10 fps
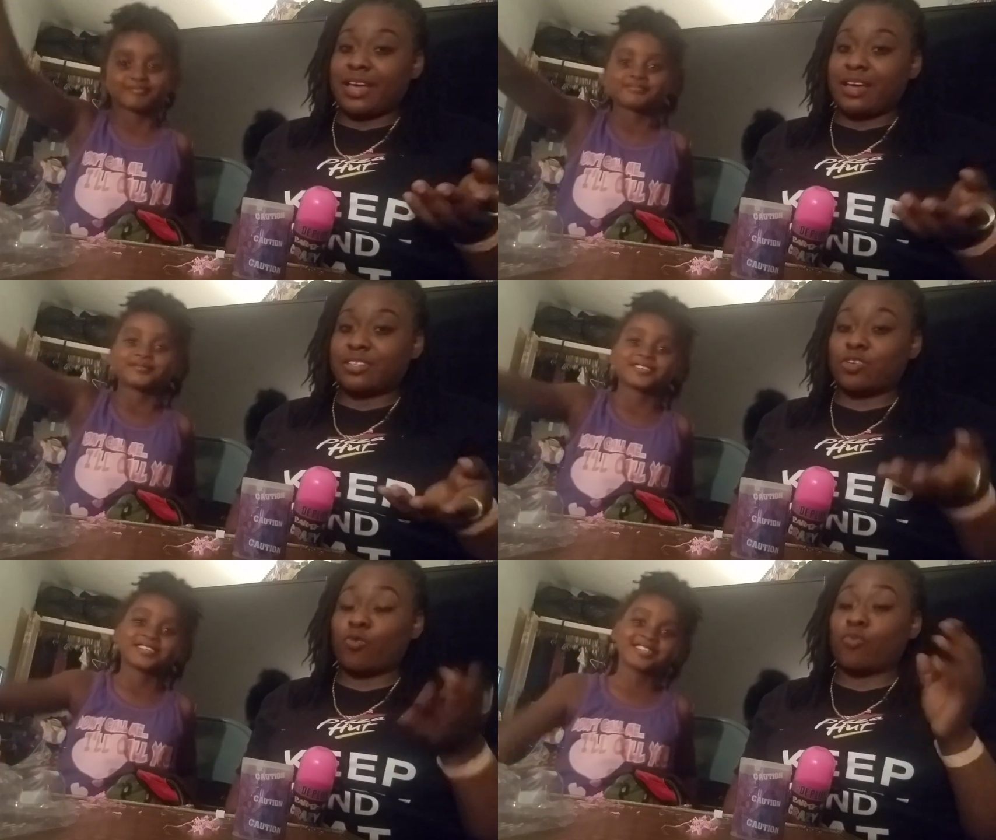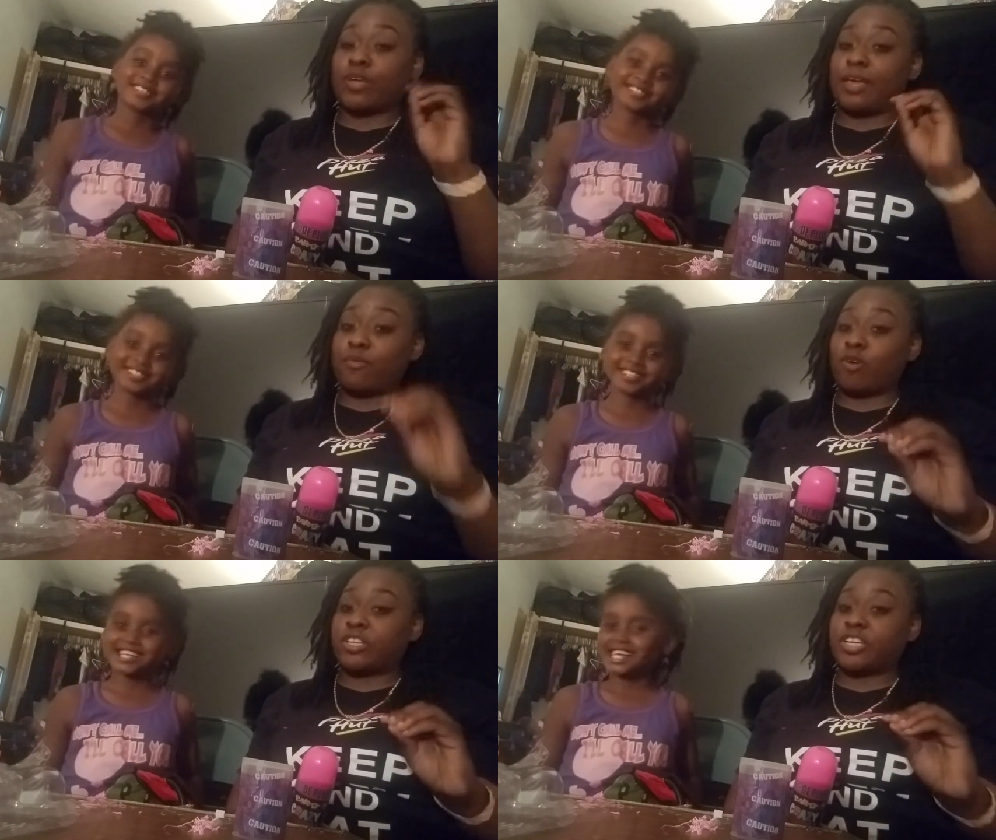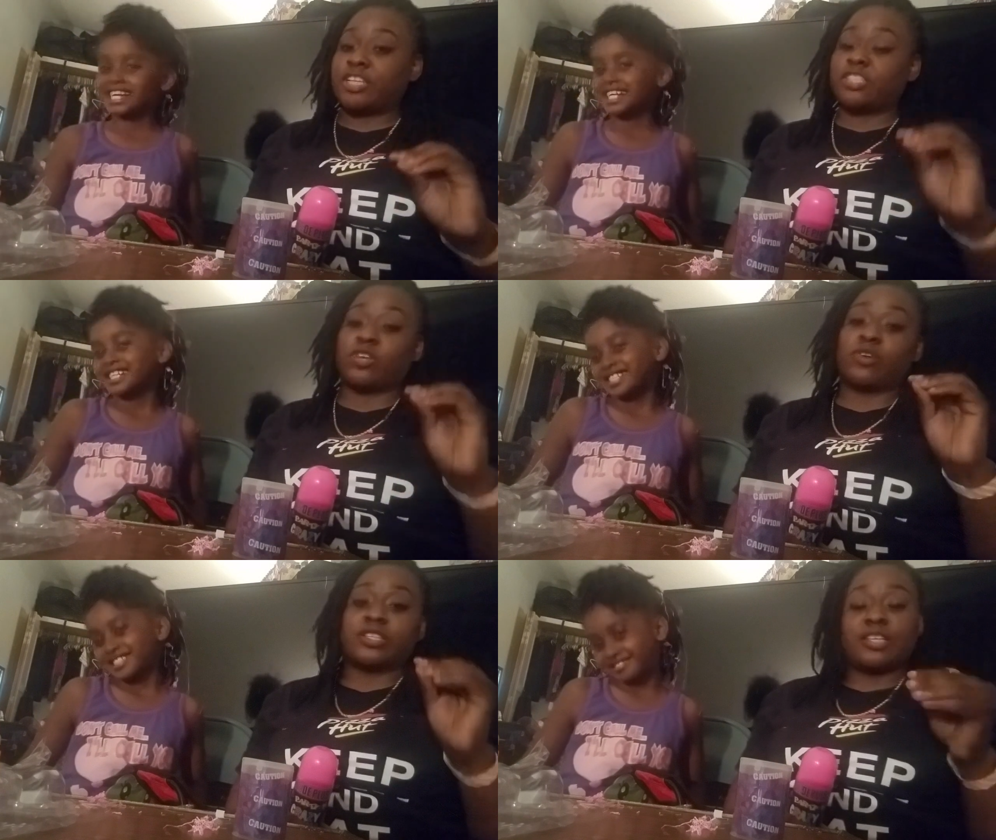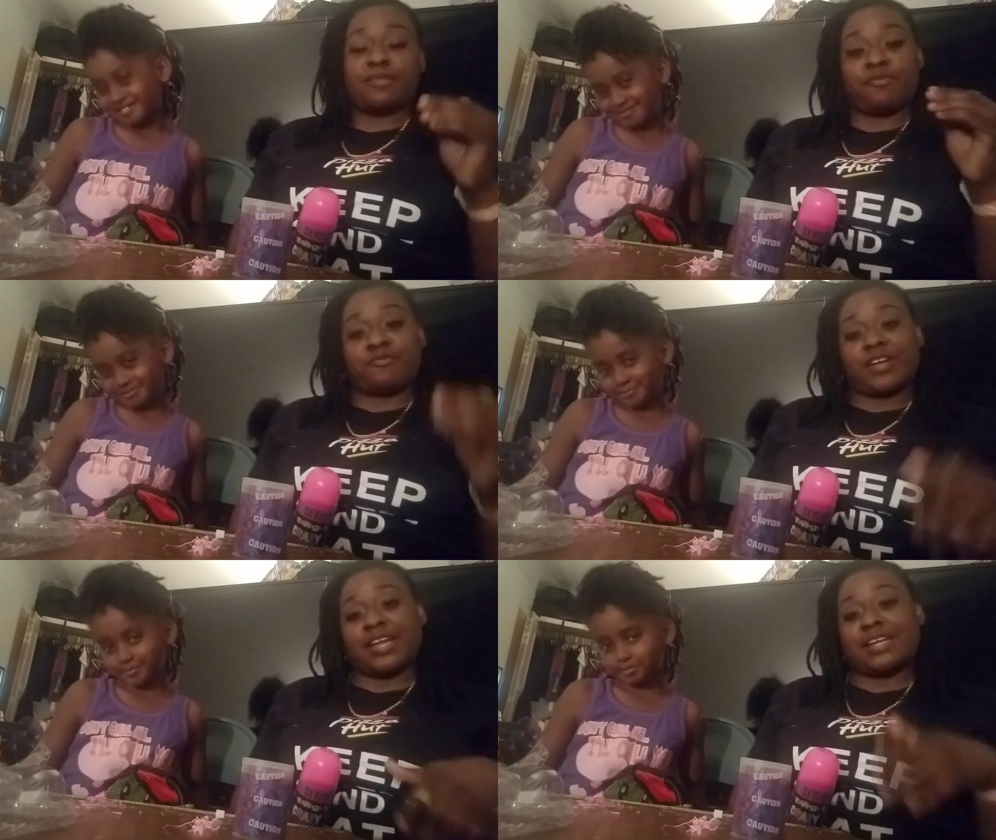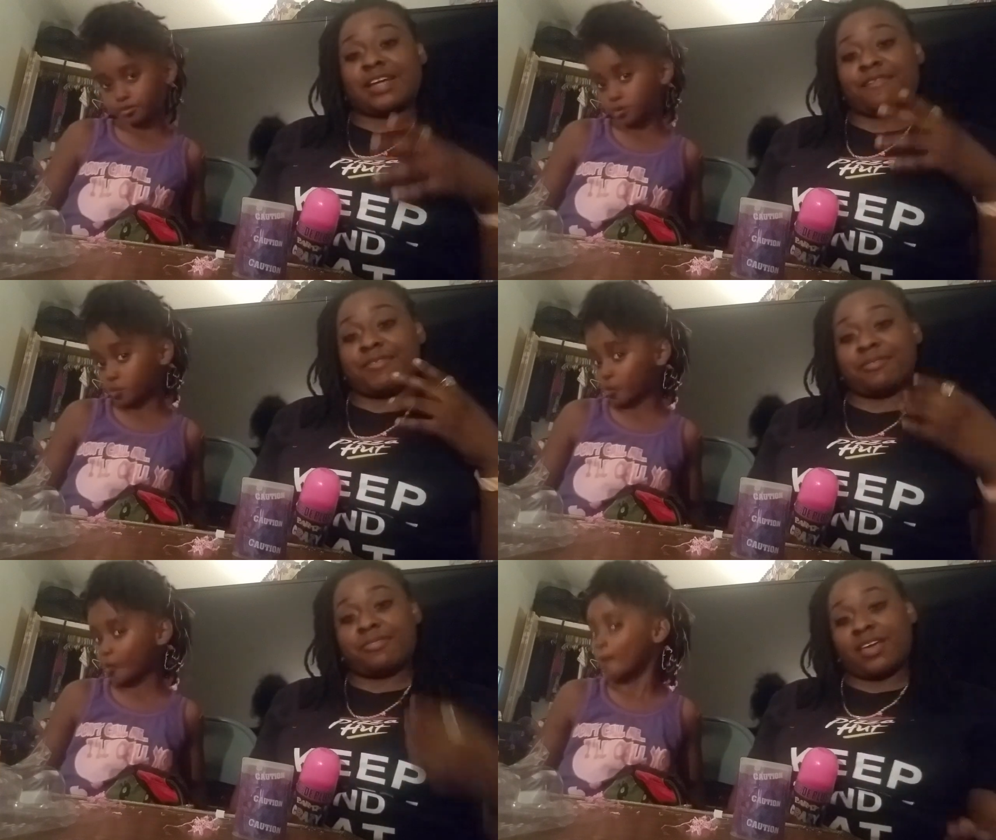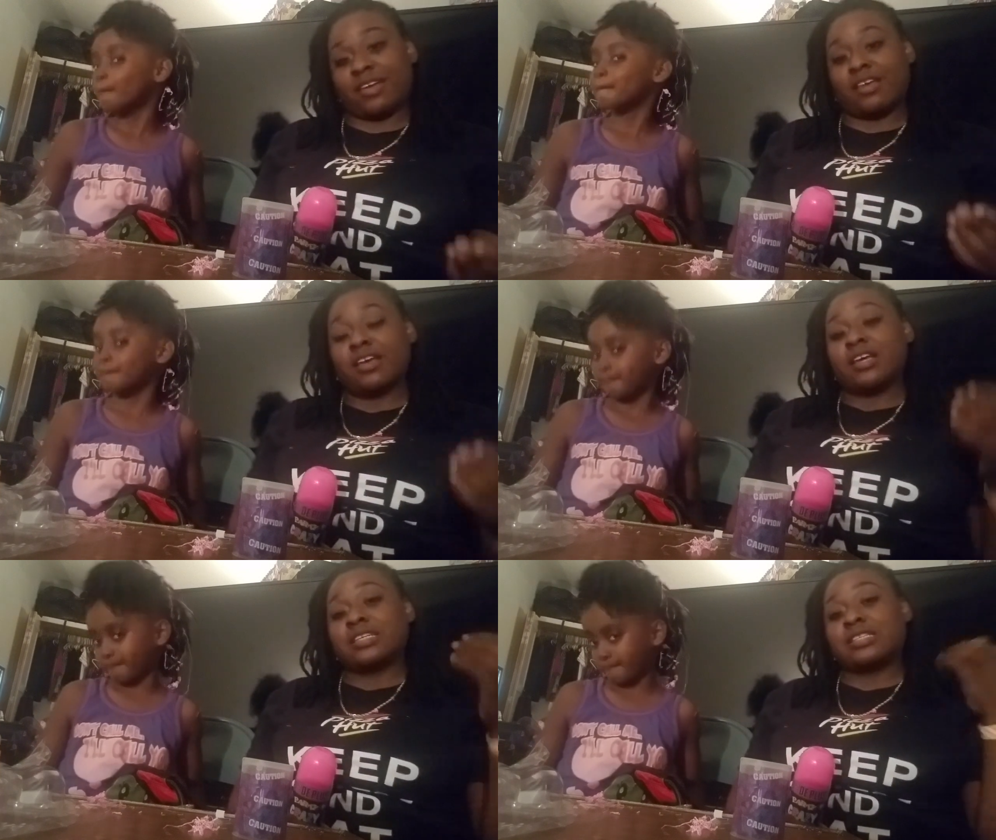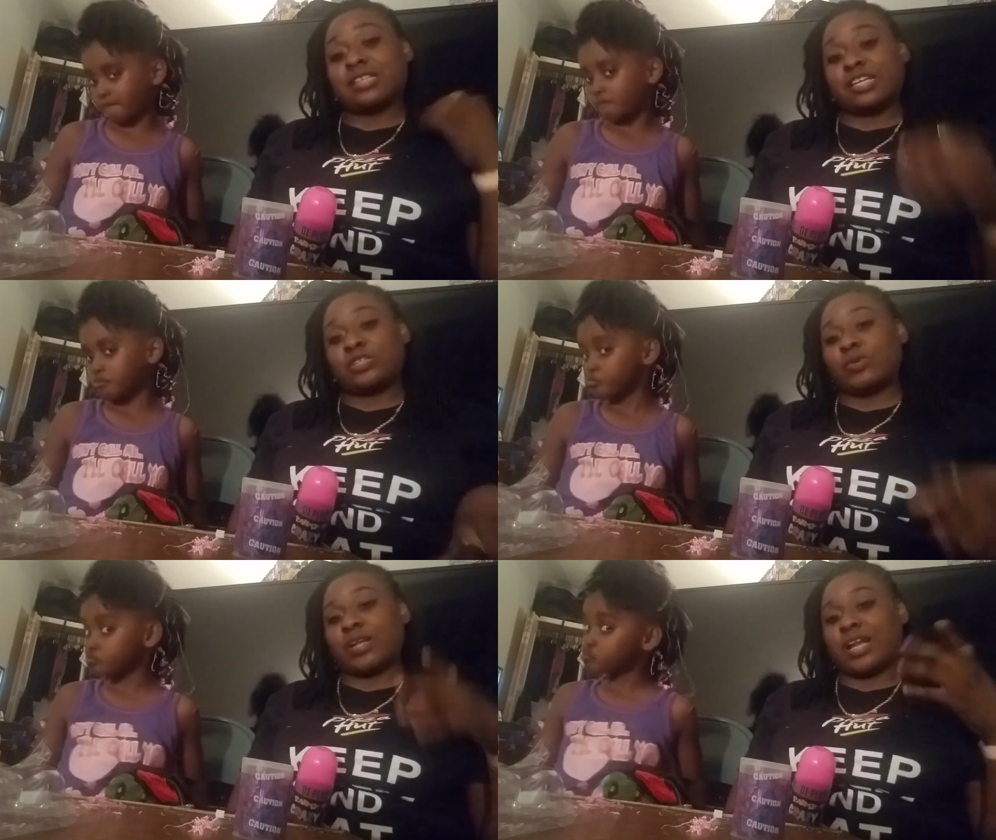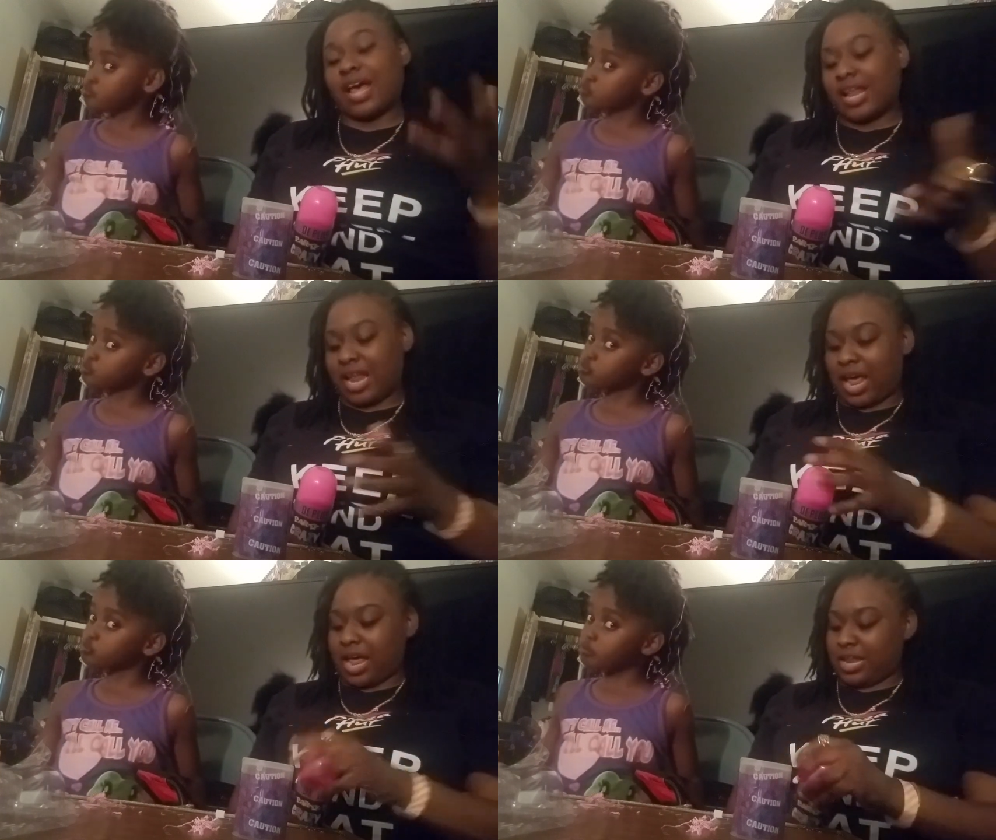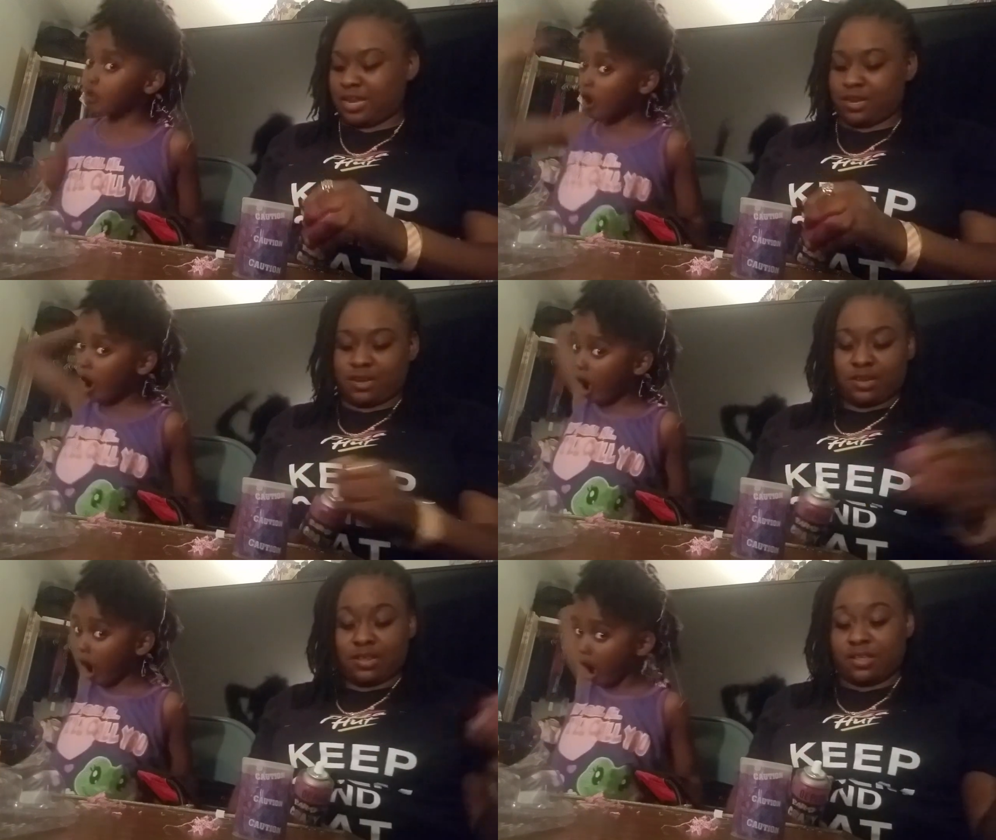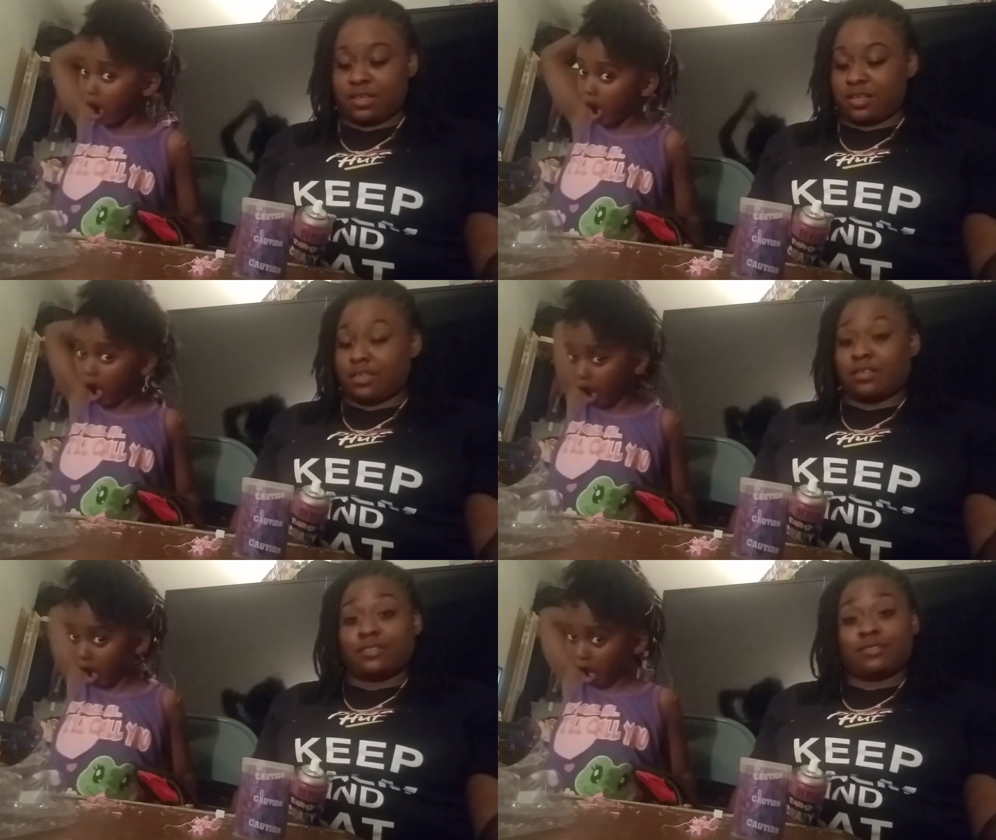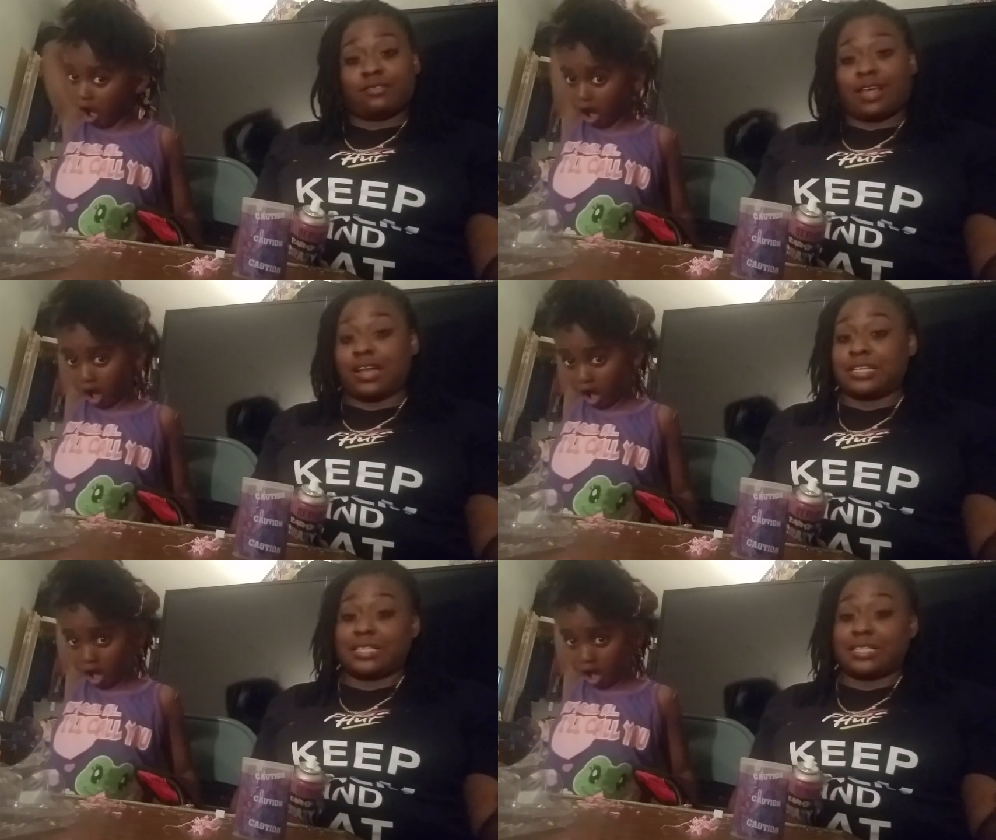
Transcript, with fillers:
Speaker 1: Yeah, so keep watching so you can see the parade and everything. Stay tuned to that and that